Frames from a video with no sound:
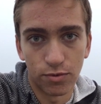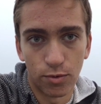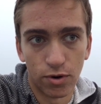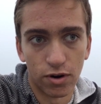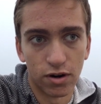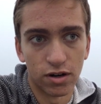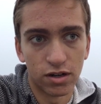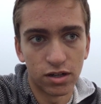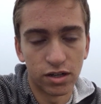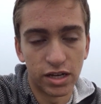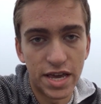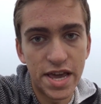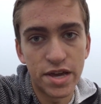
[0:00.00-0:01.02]
for
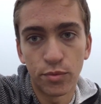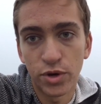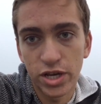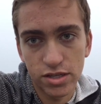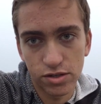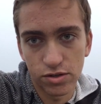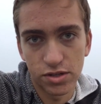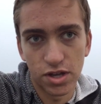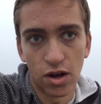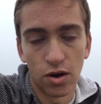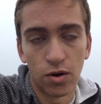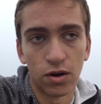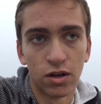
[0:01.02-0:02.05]
8 weeks or
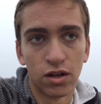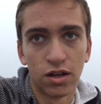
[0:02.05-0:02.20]
so.